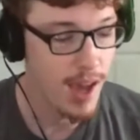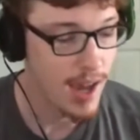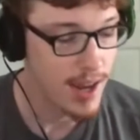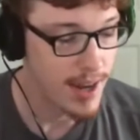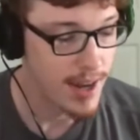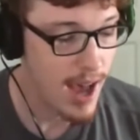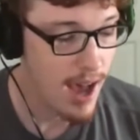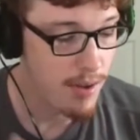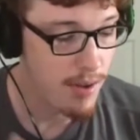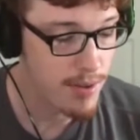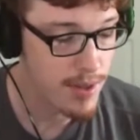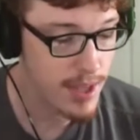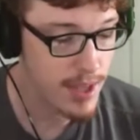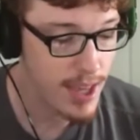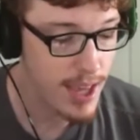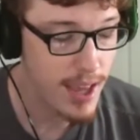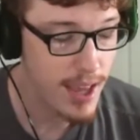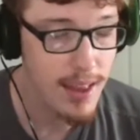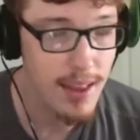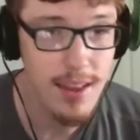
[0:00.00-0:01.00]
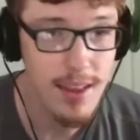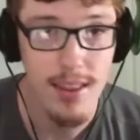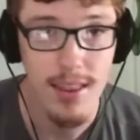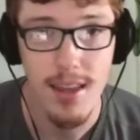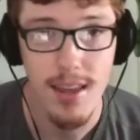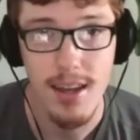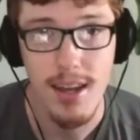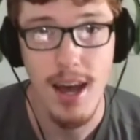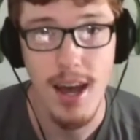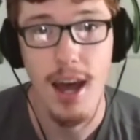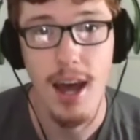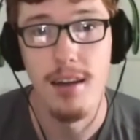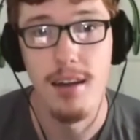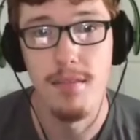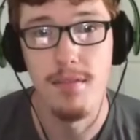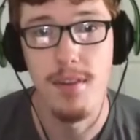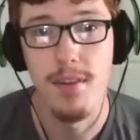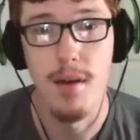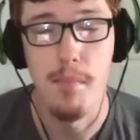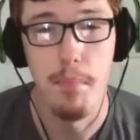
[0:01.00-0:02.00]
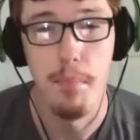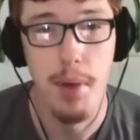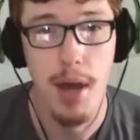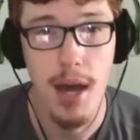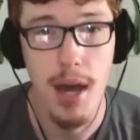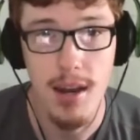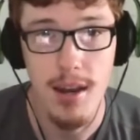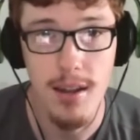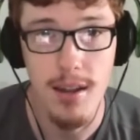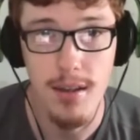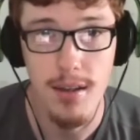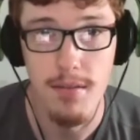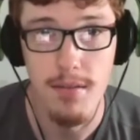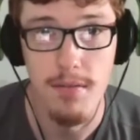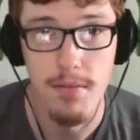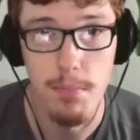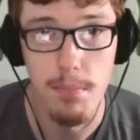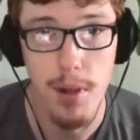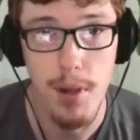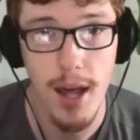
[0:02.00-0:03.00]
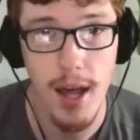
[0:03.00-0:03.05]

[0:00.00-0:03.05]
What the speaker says: And now to get the kind of competitive